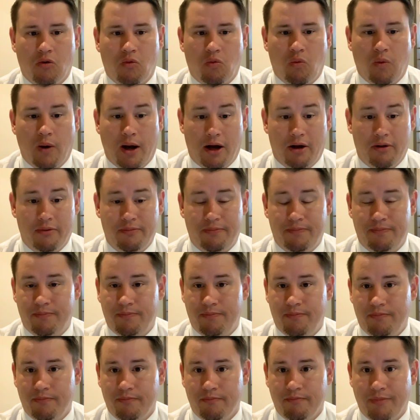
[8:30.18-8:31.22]
Well,
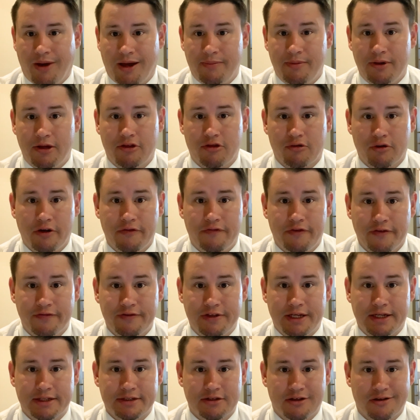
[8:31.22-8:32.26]
maybe
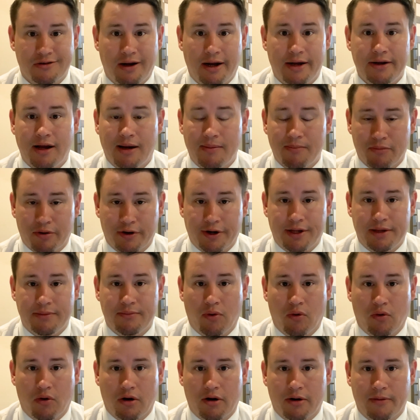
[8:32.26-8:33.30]
350 isn't the right number
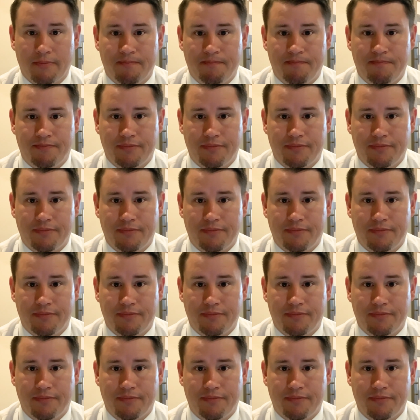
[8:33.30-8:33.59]
anymore.